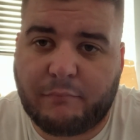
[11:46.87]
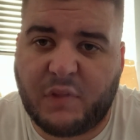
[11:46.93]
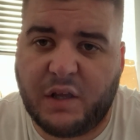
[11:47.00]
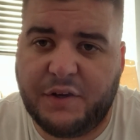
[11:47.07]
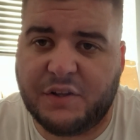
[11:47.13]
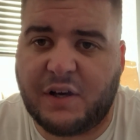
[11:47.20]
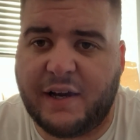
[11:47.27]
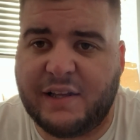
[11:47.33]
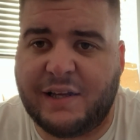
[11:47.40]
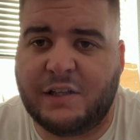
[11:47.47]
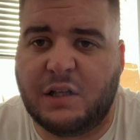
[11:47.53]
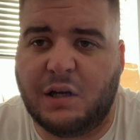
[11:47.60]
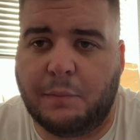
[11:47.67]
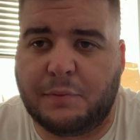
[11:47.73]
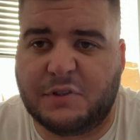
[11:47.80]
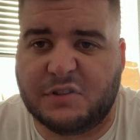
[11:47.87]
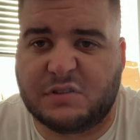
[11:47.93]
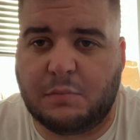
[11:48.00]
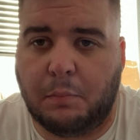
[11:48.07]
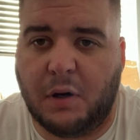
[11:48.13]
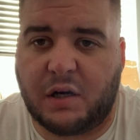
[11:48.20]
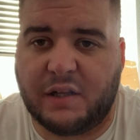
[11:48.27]
United ended up
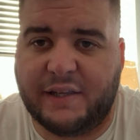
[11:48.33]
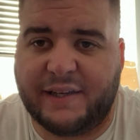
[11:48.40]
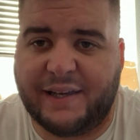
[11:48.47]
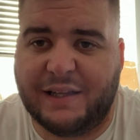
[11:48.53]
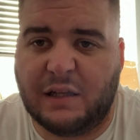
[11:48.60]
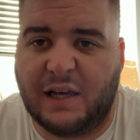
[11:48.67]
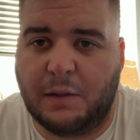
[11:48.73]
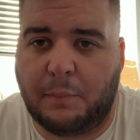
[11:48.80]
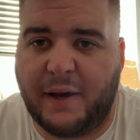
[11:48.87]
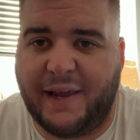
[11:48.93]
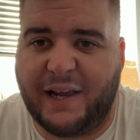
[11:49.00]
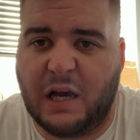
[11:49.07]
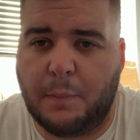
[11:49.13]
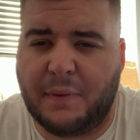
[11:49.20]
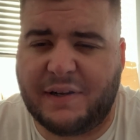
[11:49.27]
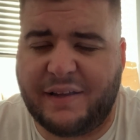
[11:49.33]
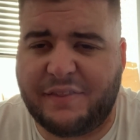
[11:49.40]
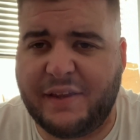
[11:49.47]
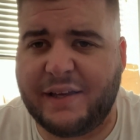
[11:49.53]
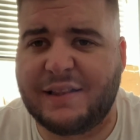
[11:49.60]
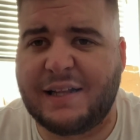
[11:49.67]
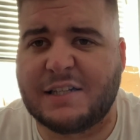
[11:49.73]
just buckling and paying up. And I
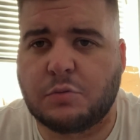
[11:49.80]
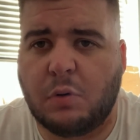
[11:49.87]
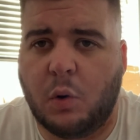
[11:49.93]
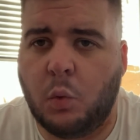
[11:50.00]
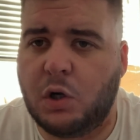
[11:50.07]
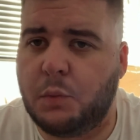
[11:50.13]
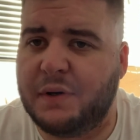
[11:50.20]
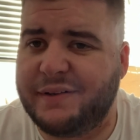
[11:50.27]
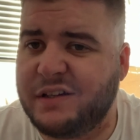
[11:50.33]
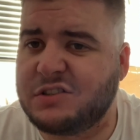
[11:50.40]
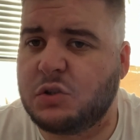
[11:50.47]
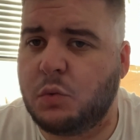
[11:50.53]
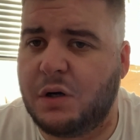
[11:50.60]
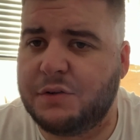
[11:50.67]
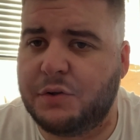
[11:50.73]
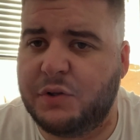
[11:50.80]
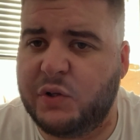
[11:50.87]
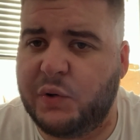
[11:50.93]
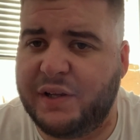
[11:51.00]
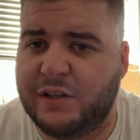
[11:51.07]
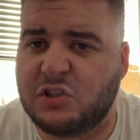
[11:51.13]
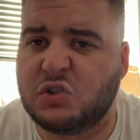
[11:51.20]
think that's what Woodward doesn't want to do.
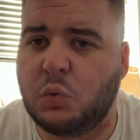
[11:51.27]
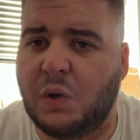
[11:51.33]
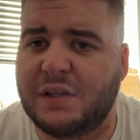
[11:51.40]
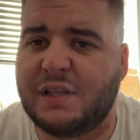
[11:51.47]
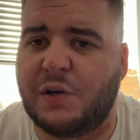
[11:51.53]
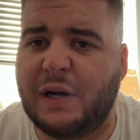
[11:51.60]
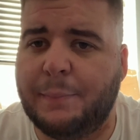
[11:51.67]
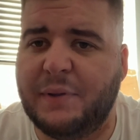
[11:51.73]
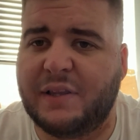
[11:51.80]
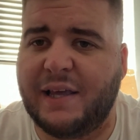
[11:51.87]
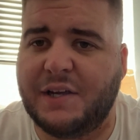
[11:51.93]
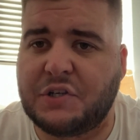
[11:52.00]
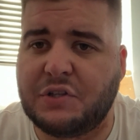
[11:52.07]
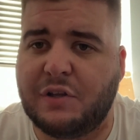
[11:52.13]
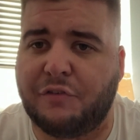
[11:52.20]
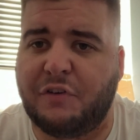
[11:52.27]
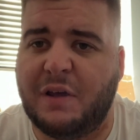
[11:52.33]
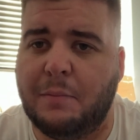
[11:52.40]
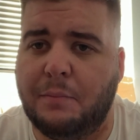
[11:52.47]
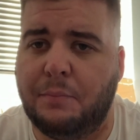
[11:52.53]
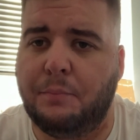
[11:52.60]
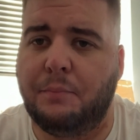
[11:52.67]
He doesn't want that reputation of
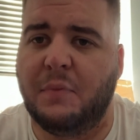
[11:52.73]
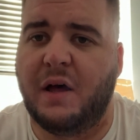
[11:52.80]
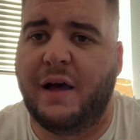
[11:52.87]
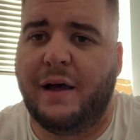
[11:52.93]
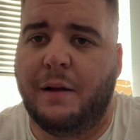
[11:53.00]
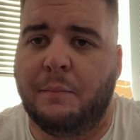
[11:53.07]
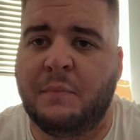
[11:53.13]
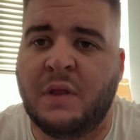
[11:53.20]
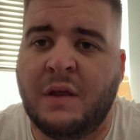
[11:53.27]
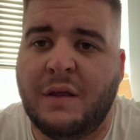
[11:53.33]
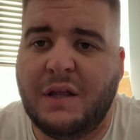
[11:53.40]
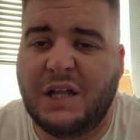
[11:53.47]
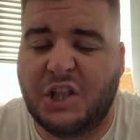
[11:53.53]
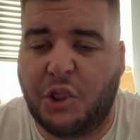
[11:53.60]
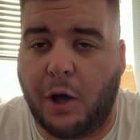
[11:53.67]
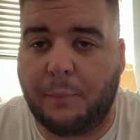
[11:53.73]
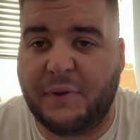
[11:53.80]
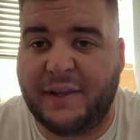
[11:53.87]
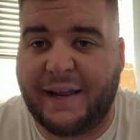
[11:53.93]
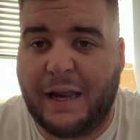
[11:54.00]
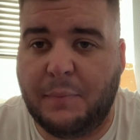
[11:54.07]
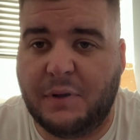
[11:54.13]
him not
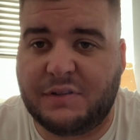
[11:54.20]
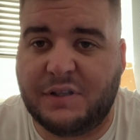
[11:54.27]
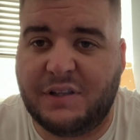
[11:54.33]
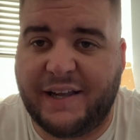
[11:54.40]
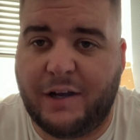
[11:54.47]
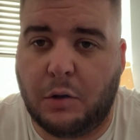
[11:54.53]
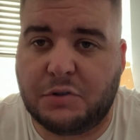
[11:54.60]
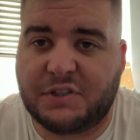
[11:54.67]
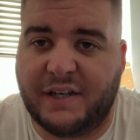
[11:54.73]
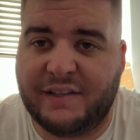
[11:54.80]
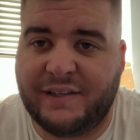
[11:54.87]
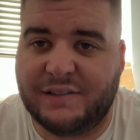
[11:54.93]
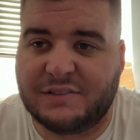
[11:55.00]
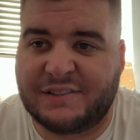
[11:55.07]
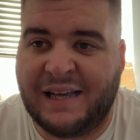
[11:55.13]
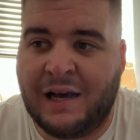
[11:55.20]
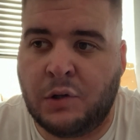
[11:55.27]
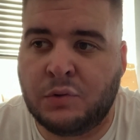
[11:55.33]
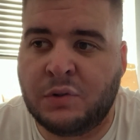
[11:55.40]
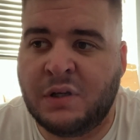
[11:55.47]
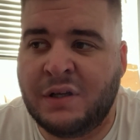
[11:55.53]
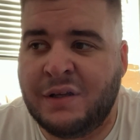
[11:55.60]
being able to negotiate deals
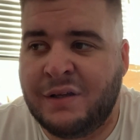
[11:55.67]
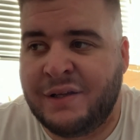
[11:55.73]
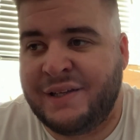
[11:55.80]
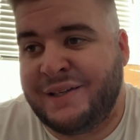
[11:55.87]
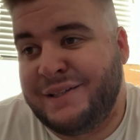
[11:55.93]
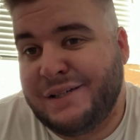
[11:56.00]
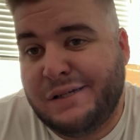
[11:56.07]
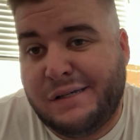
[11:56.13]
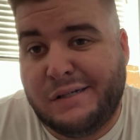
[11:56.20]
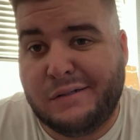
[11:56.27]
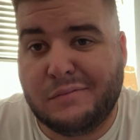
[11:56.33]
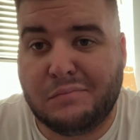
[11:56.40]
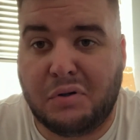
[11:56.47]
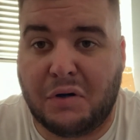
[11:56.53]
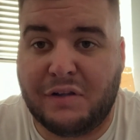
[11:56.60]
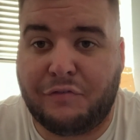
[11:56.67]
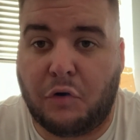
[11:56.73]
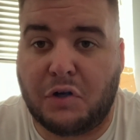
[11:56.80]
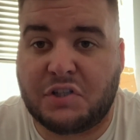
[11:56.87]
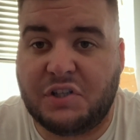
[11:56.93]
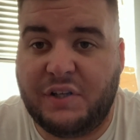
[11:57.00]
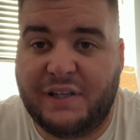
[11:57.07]
down. But
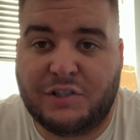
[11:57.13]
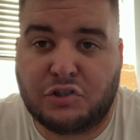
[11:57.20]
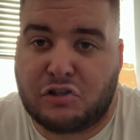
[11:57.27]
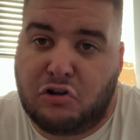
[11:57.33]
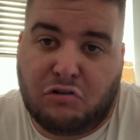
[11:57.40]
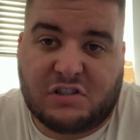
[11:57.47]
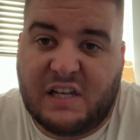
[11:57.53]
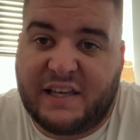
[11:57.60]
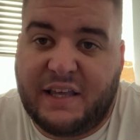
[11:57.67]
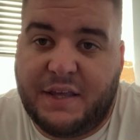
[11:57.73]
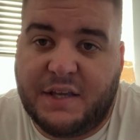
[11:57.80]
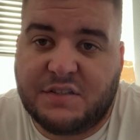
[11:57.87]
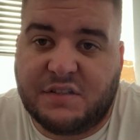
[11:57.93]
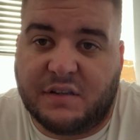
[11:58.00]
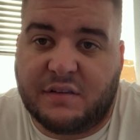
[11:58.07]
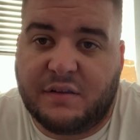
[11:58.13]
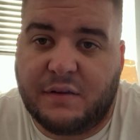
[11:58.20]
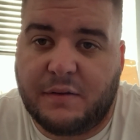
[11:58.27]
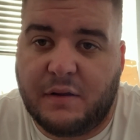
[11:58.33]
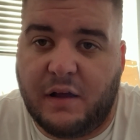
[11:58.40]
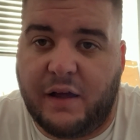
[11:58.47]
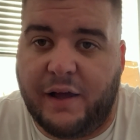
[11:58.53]
unfortunately, it just looks like he isn't.
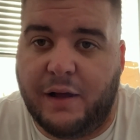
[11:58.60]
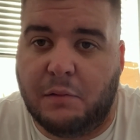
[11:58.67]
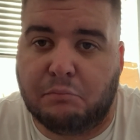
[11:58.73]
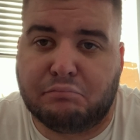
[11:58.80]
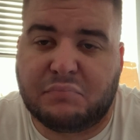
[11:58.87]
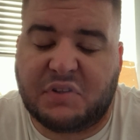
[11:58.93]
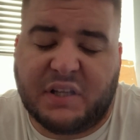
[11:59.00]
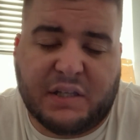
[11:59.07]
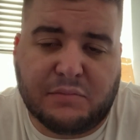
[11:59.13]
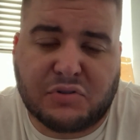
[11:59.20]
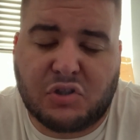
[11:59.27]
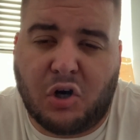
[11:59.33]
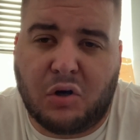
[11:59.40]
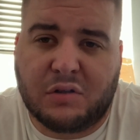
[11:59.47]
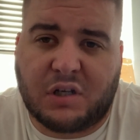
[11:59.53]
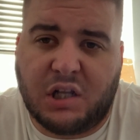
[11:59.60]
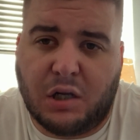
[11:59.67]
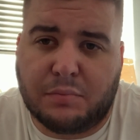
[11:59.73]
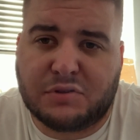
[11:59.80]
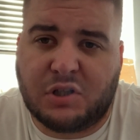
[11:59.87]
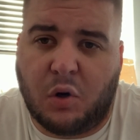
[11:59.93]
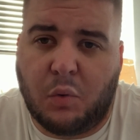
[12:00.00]

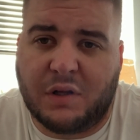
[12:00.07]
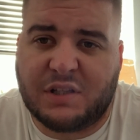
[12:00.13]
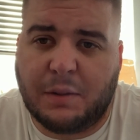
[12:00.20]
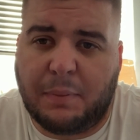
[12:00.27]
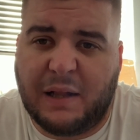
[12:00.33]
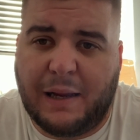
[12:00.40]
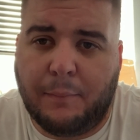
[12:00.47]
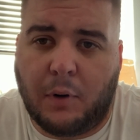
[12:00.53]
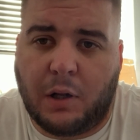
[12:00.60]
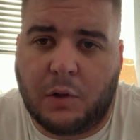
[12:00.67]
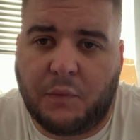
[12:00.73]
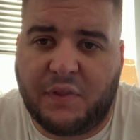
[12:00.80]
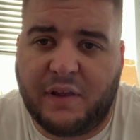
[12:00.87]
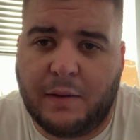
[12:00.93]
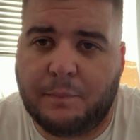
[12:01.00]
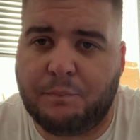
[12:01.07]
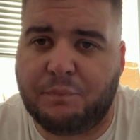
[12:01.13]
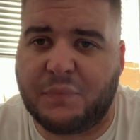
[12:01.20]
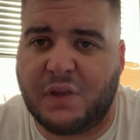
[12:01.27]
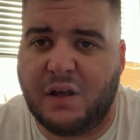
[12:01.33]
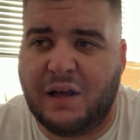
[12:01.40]
Clubs don't want to play ball with him.